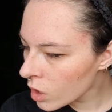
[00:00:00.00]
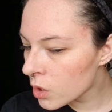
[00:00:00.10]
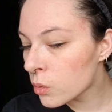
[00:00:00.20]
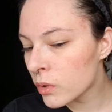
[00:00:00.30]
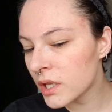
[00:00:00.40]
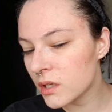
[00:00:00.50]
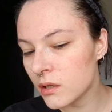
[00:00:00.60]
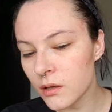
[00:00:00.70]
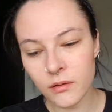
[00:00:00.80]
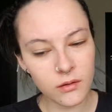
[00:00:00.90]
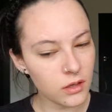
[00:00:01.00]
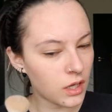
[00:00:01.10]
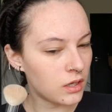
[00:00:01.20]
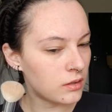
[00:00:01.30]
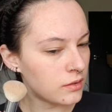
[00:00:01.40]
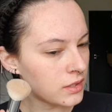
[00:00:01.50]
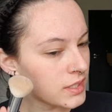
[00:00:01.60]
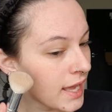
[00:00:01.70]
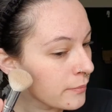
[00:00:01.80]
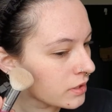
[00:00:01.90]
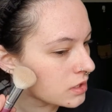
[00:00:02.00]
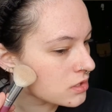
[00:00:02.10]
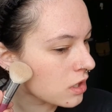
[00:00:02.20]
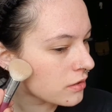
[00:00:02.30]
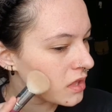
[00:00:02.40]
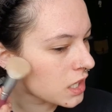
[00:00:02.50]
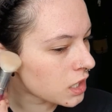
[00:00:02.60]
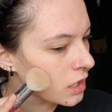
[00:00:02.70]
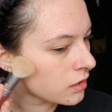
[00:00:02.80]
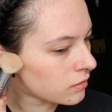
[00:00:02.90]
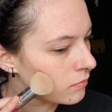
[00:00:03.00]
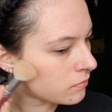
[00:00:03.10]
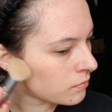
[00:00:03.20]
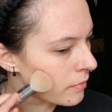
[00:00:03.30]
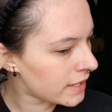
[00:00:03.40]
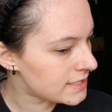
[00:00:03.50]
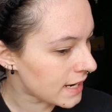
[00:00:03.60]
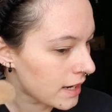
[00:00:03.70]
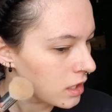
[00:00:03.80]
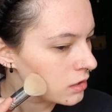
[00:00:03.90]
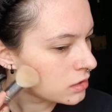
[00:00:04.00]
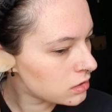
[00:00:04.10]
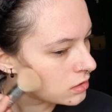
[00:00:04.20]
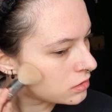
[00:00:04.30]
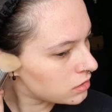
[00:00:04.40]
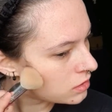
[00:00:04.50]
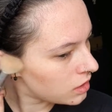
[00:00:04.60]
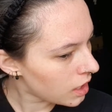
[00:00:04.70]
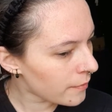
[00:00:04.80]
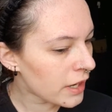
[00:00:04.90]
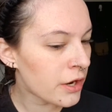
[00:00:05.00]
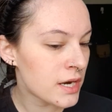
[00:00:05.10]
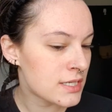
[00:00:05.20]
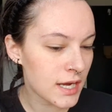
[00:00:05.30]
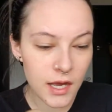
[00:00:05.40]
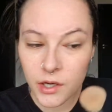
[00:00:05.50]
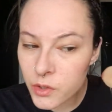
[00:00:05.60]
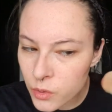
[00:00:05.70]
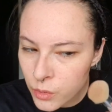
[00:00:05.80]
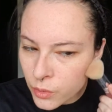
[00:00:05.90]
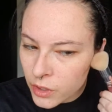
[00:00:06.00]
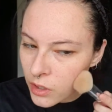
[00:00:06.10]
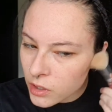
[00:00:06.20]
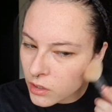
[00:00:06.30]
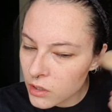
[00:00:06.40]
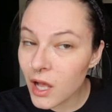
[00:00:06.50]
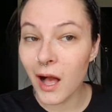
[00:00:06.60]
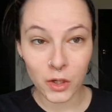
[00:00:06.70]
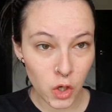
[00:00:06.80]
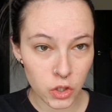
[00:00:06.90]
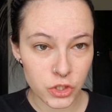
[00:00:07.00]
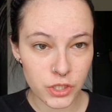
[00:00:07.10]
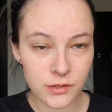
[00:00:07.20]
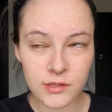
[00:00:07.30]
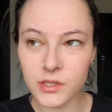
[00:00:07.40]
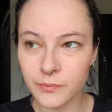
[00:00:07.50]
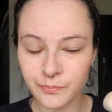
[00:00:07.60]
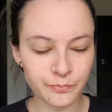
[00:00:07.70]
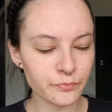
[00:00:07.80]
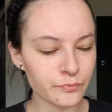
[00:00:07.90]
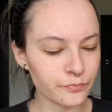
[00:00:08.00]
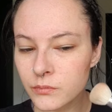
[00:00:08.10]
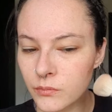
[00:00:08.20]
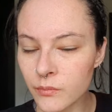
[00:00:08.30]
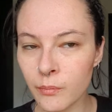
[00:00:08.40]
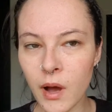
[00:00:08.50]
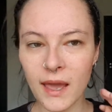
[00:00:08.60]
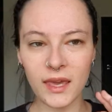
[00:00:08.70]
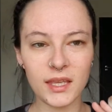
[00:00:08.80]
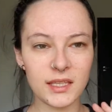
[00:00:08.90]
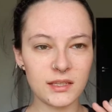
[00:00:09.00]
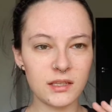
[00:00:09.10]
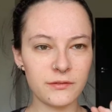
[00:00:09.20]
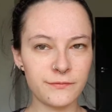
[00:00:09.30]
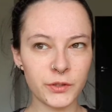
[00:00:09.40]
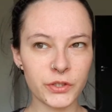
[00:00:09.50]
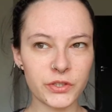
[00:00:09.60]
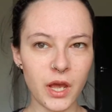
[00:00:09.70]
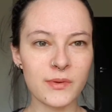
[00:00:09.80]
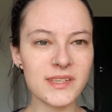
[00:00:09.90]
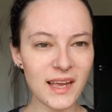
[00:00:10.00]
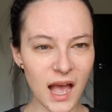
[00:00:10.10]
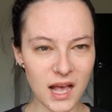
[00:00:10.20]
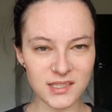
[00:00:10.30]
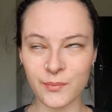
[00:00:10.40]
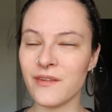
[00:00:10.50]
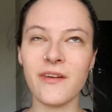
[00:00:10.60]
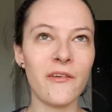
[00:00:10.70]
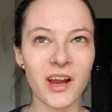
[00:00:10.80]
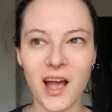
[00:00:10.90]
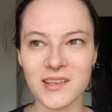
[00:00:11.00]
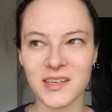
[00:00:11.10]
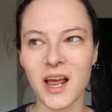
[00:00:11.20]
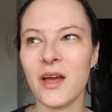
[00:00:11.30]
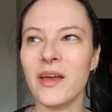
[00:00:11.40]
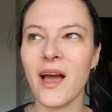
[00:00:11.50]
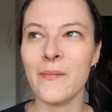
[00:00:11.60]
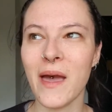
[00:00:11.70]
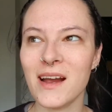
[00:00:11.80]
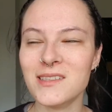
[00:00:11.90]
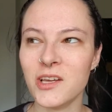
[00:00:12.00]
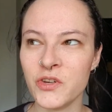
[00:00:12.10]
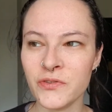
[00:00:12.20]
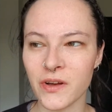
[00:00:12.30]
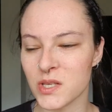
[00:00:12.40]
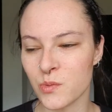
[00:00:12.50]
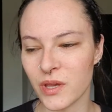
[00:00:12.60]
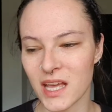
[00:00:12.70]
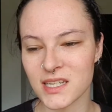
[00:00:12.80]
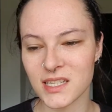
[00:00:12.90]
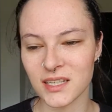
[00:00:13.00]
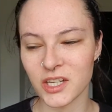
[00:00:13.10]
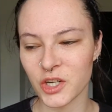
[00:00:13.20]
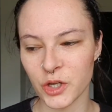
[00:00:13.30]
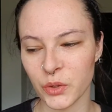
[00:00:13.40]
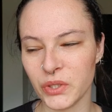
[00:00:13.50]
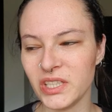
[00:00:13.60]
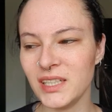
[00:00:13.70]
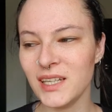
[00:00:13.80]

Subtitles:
When the ambulance got there, my dad and my granddad were unconscious. My foot, I was in a car seat, my favorite car seat. I packed such a fuss when we had to get a new one.